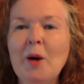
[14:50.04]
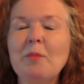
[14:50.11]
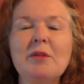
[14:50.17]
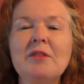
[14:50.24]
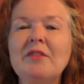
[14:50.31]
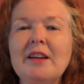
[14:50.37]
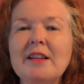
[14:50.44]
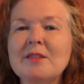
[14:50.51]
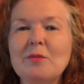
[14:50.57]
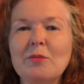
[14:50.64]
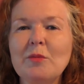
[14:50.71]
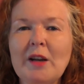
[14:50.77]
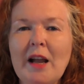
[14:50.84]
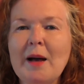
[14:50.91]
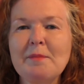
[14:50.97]
But in fact,
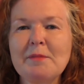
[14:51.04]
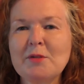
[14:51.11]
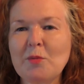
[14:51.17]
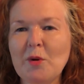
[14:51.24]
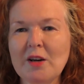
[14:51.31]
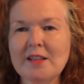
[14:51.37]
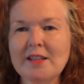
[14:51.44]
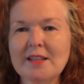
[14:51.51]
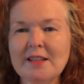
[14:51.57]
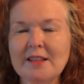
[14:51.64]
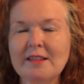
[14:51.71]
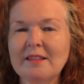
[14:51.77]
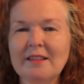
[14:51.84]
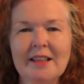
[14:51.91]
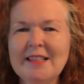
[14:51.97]
what happened was
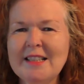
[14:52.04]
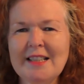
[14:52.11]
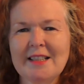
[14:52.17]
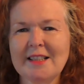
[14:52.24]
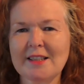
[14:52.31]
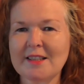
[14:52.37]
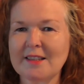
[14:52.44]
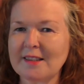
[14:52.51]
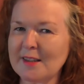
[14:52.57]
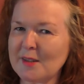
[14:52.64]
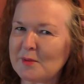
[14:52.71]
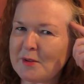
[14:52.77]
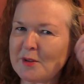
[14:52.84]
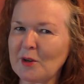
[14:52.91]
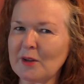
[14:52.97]
I didn't.
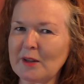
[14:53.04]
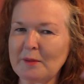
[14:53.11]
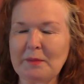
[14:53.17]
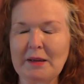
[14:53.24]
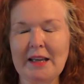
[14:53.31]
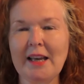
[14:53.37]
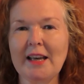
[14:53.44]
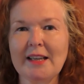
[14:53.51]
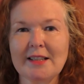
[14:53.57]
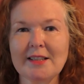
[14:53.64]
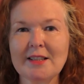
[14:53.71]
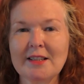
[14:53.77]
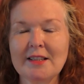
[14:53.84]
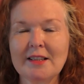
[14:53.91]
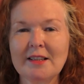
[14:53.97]
This was all in my head.